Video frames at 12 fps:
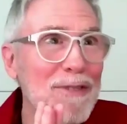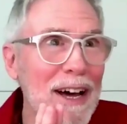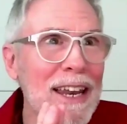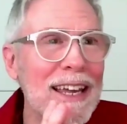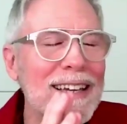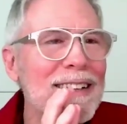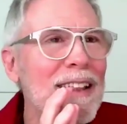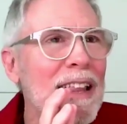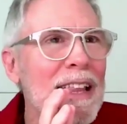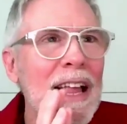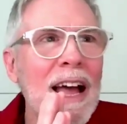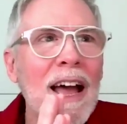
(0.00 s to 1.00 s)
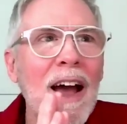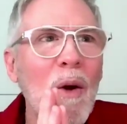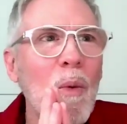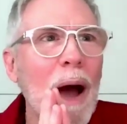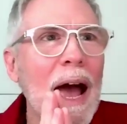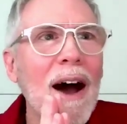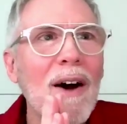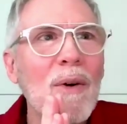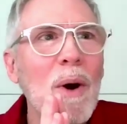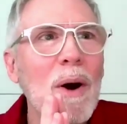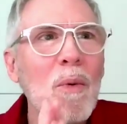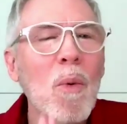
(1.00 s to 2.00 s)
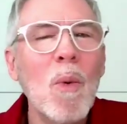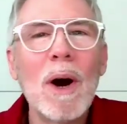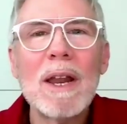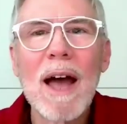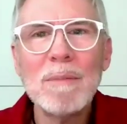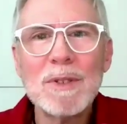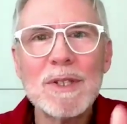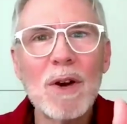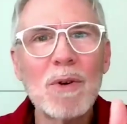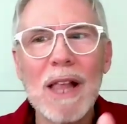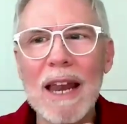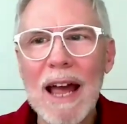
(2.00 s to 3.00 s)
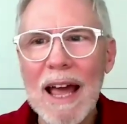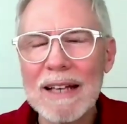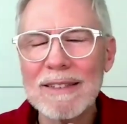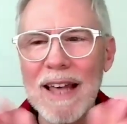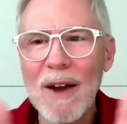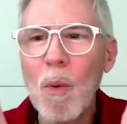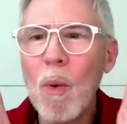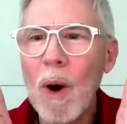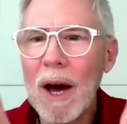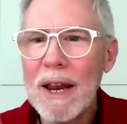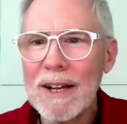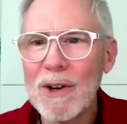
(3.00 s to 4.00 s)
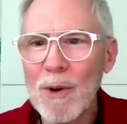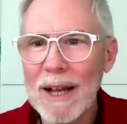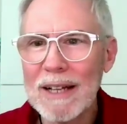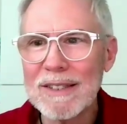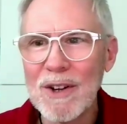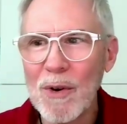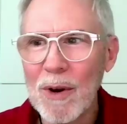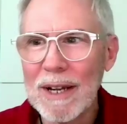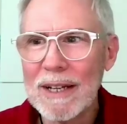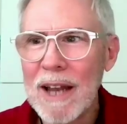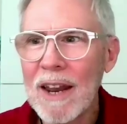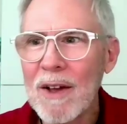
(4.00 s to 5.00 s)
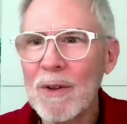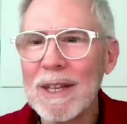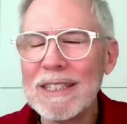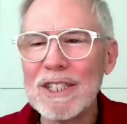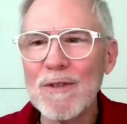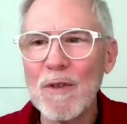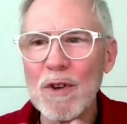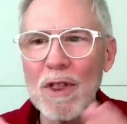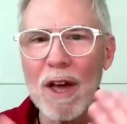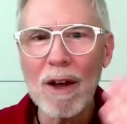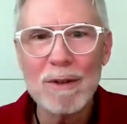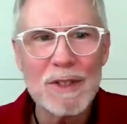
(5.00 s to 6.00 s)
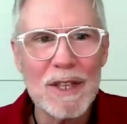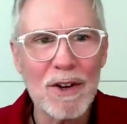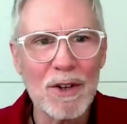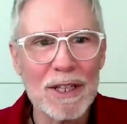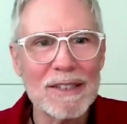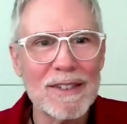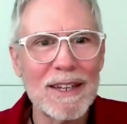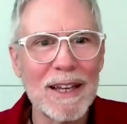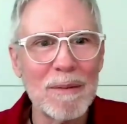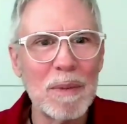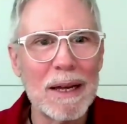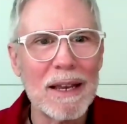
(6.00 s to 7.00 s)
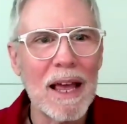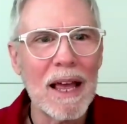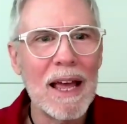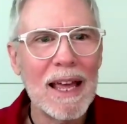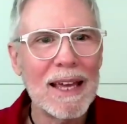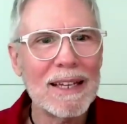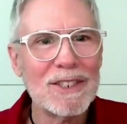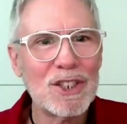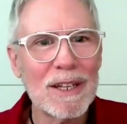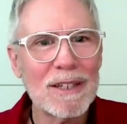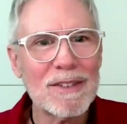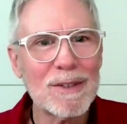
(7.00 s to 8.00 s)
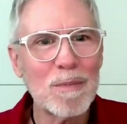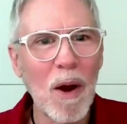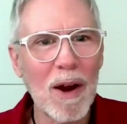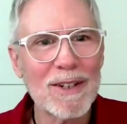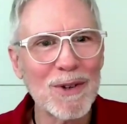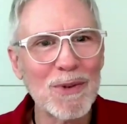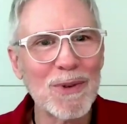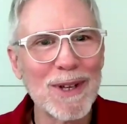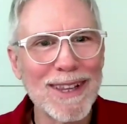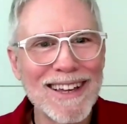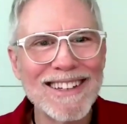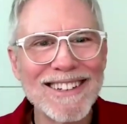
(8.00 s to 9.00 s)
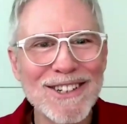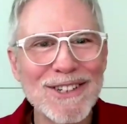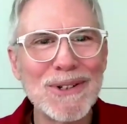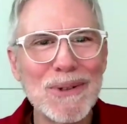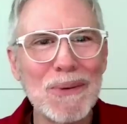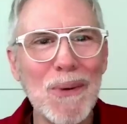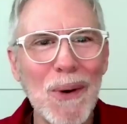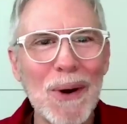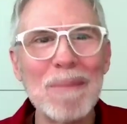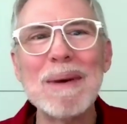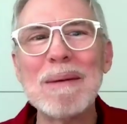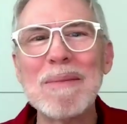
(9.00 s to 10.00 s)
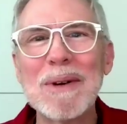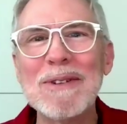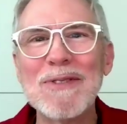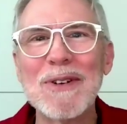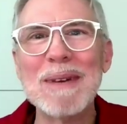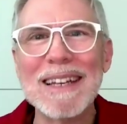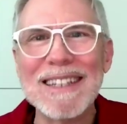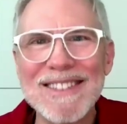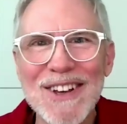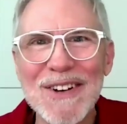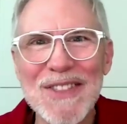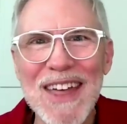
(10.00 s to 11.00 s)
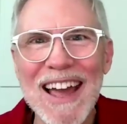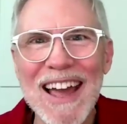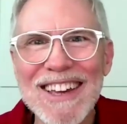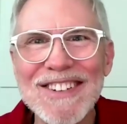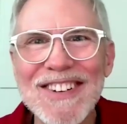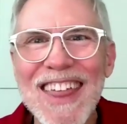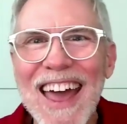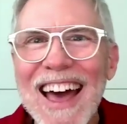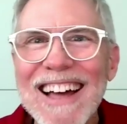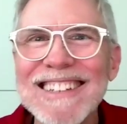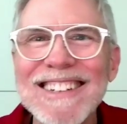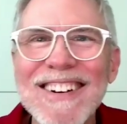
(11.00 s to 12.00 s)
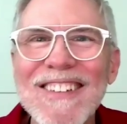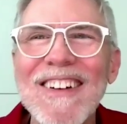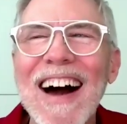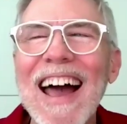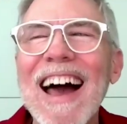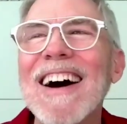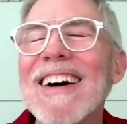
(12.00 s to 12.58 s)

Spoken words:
funny. Wow. I'm so glad I asked that. What a great story. Not only just for those that are listening, but it just sparked a really cool, warm memory for me. So thank you for that. Wow.